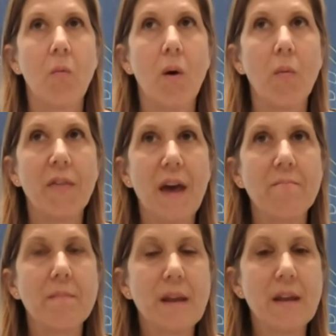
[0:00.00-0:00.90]
what would
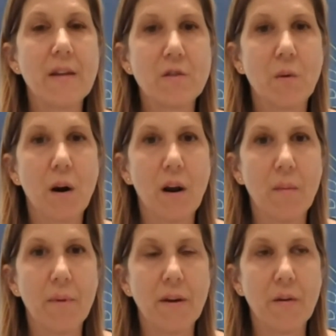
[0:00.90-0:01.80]
that mean to our
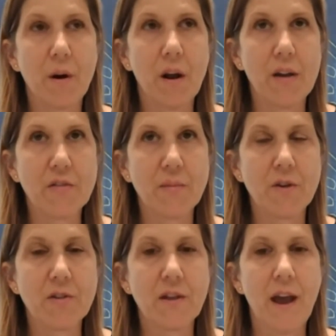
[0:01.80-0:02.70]
company to our
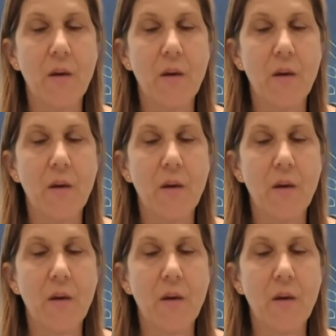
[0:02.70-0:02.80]
customers